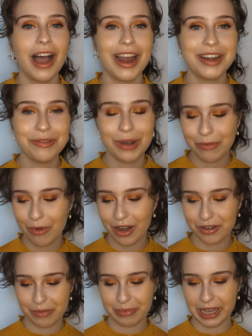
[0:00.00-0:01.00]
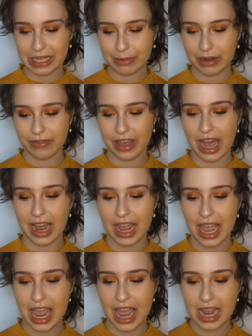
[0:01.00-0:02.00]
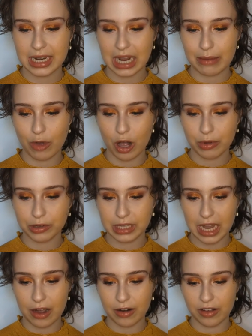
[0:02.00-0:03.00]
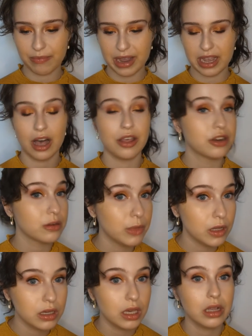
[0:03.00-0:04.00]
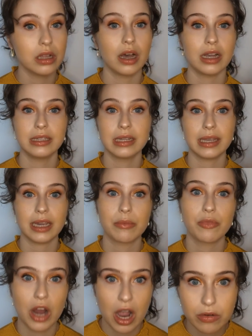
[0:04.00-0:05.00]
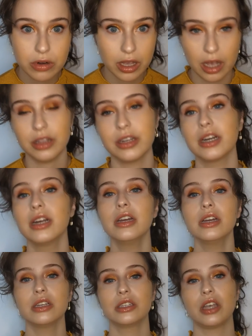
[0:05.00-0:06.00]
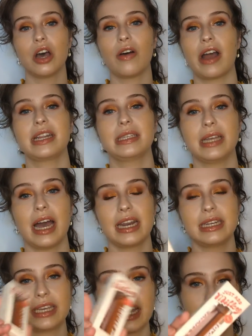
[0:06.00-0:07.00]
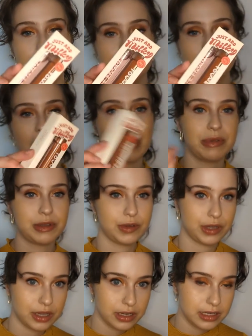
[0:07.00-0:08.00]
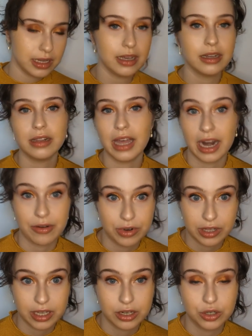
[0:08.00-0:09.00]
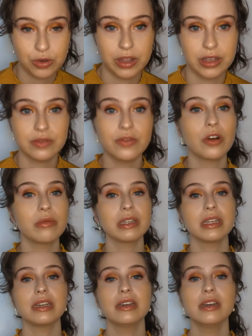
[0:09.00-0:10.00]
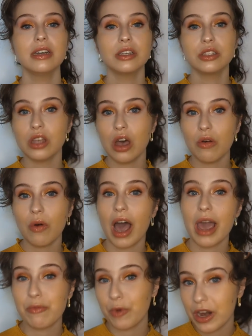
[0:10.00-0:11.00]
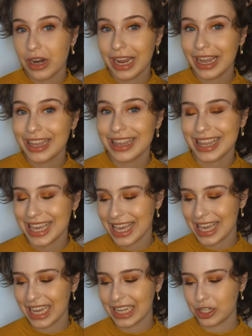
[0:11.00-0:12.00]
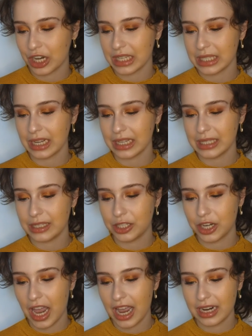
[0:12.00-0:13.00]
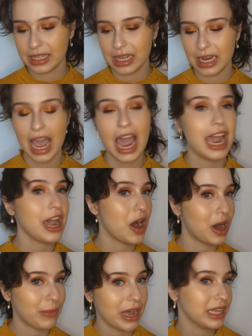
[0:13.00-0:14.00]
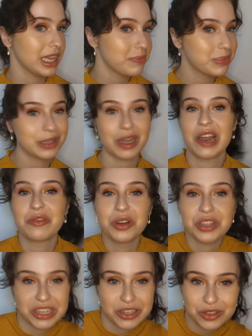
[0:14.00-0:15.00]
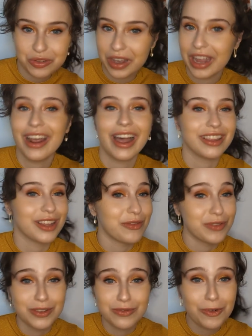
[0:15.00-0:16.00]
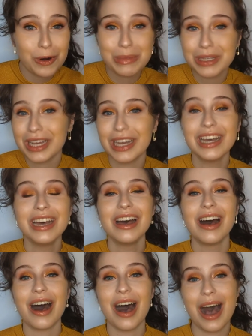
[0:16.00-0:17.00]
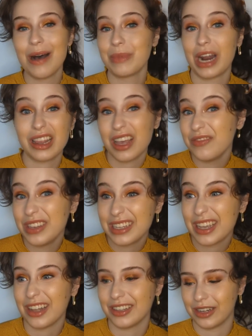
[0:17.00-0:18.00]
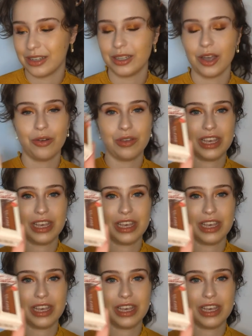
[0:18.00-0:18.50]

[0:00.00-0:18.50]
I knew I wanted a replacement of that, and I'm almost out of my other milky gloss that's like a brown color. So I decided to get this set because it was a good deal, and I really enjoy this formula. So I'm wearing the Chestnut shade today on my lips. I really enjoy it. I love this formula. And I love this color. So